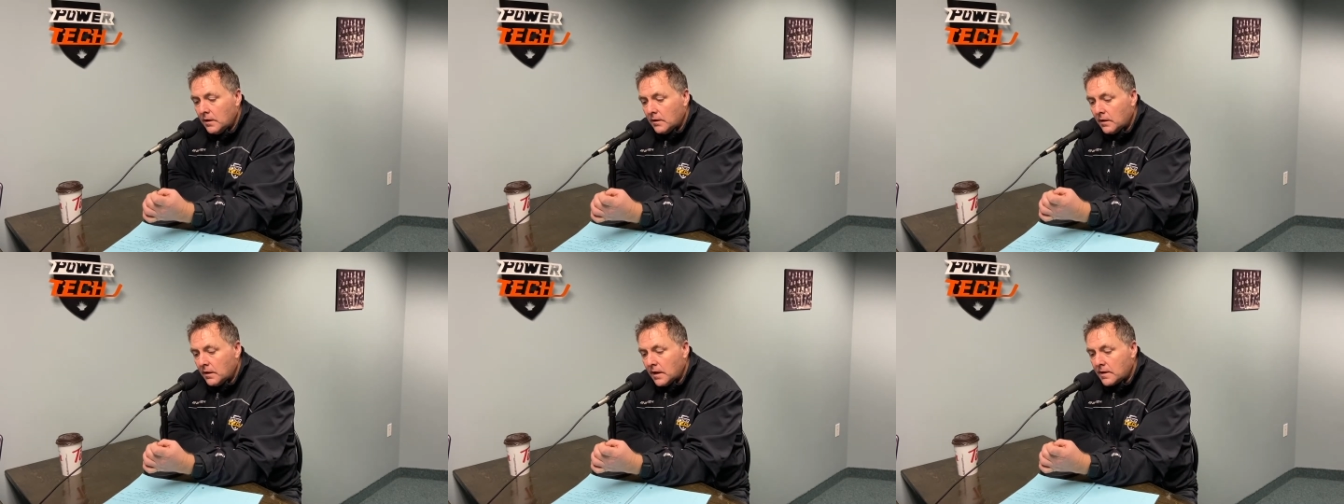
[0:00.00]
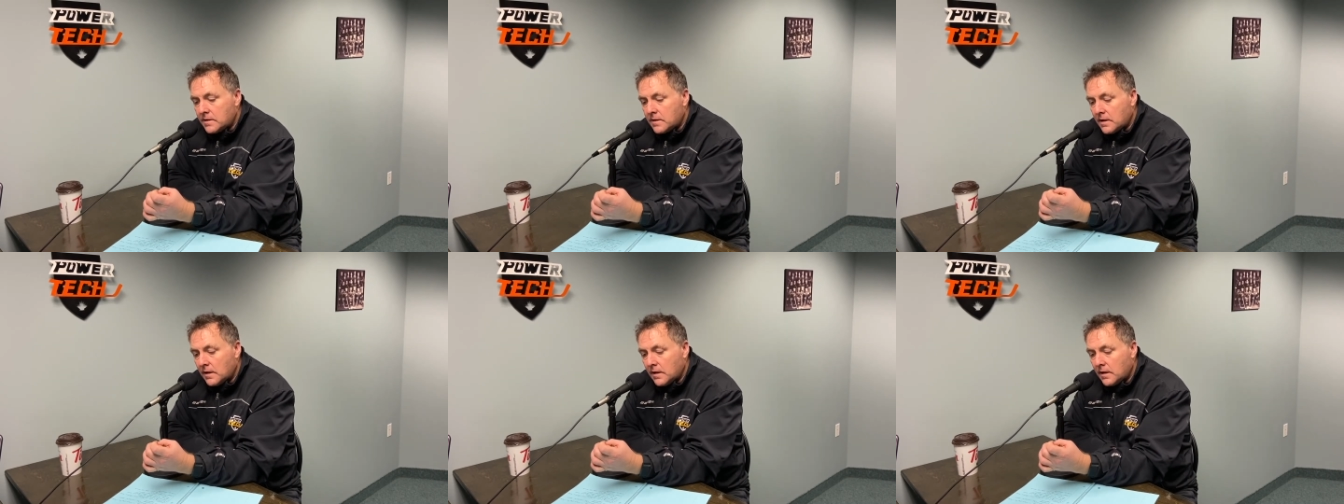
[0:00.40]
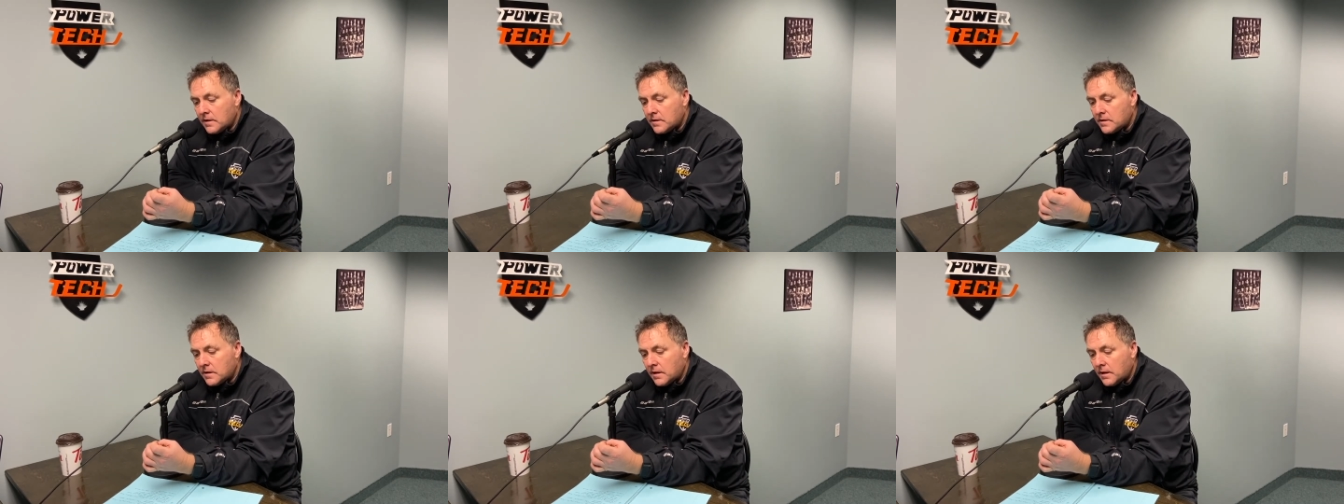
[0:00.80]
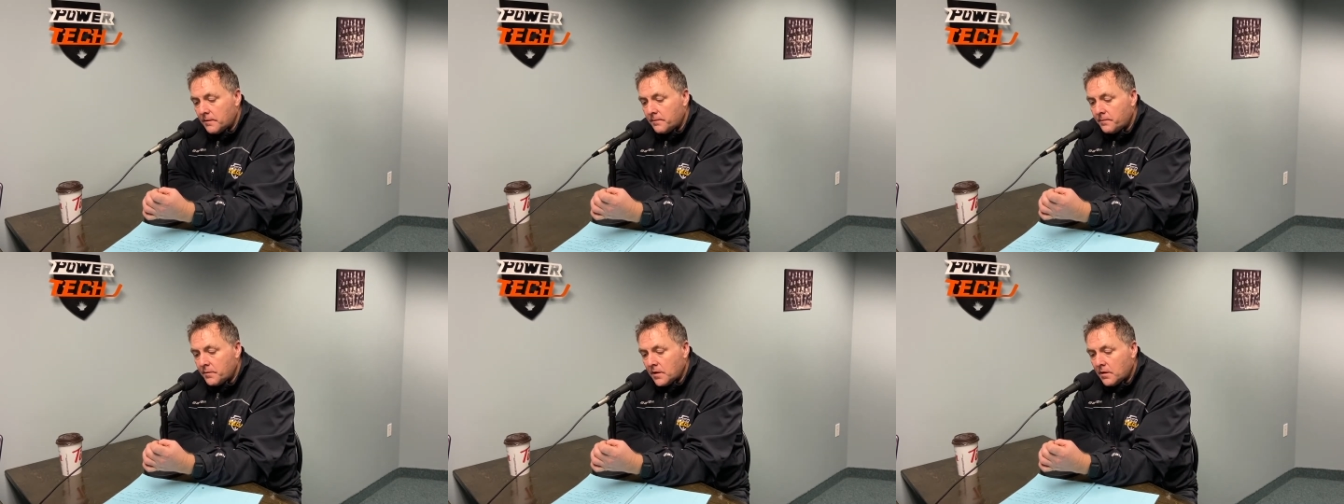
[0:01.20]
The next thing is
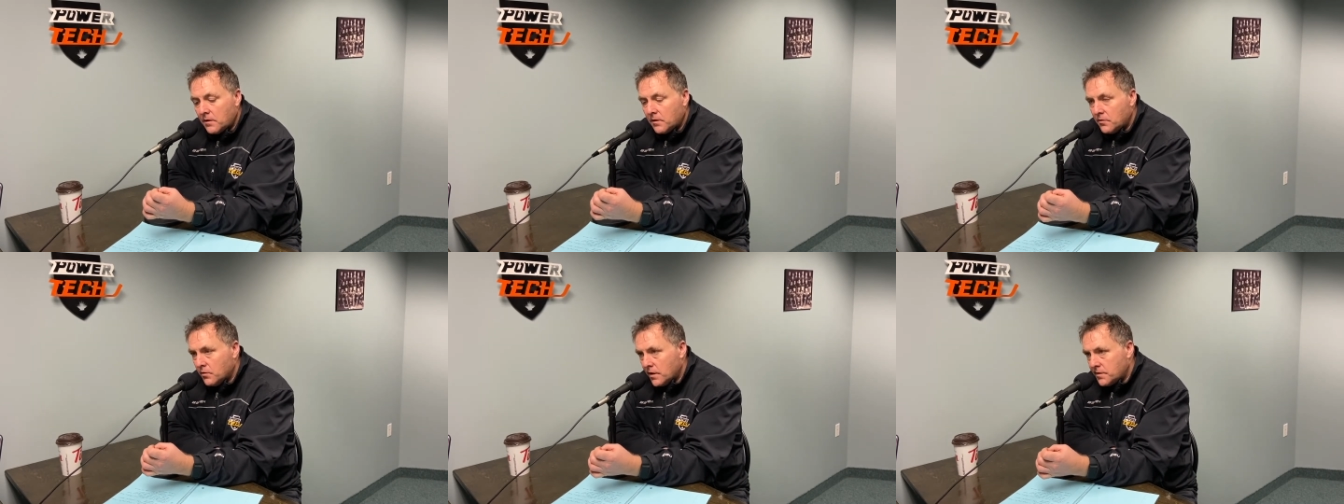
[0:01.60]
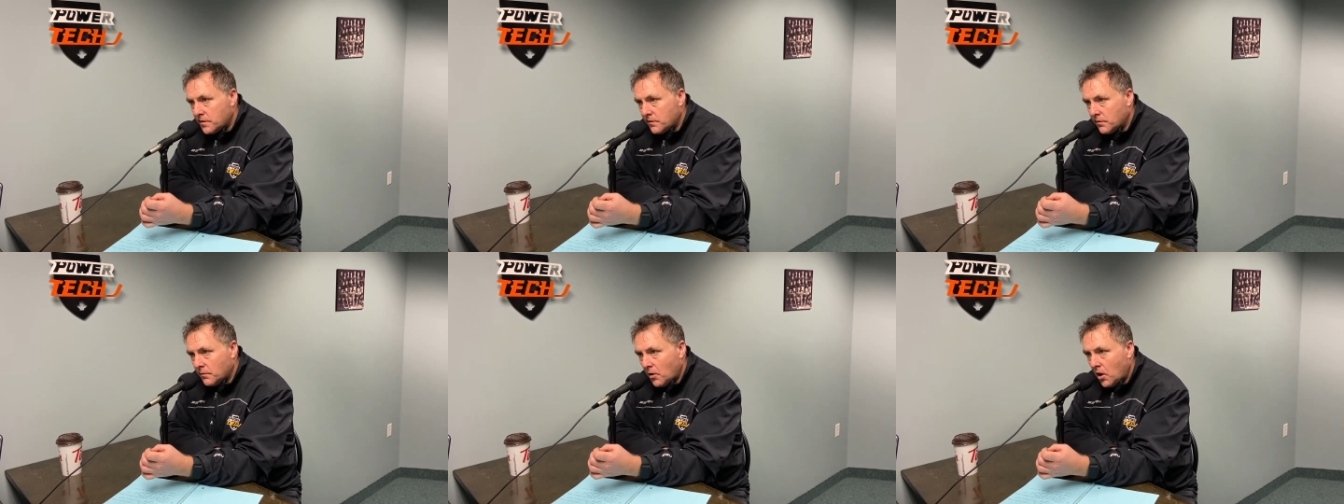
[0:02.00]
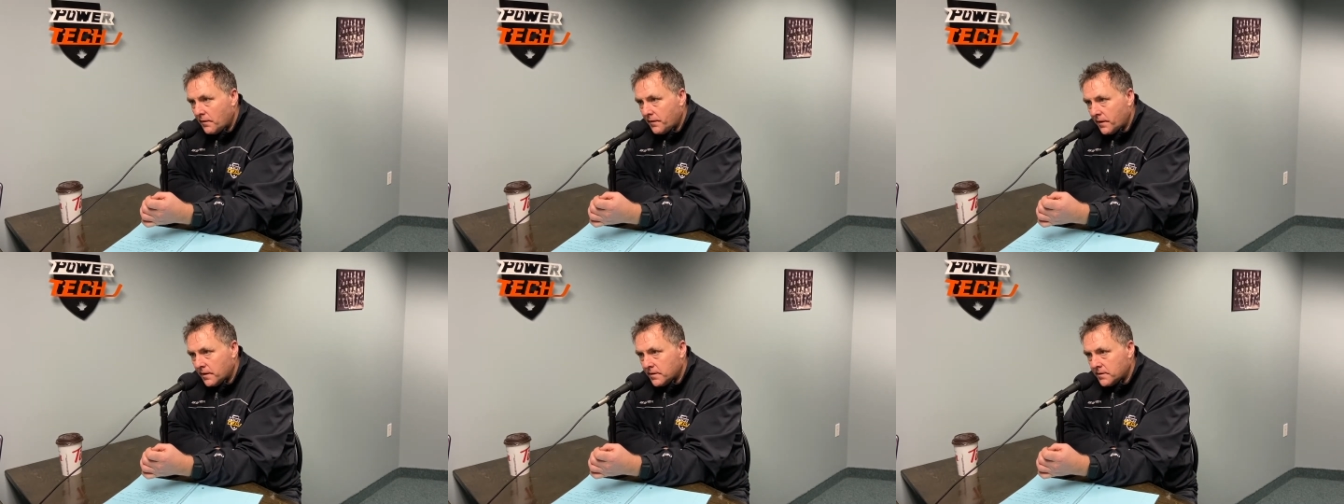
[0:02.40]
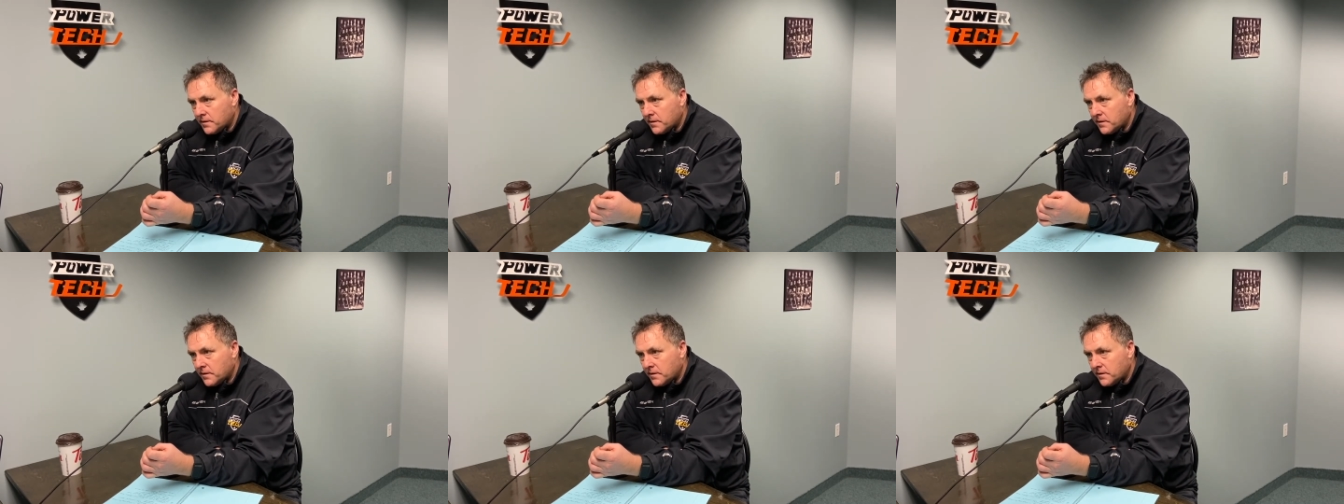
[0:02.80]
the dressing room, off ice.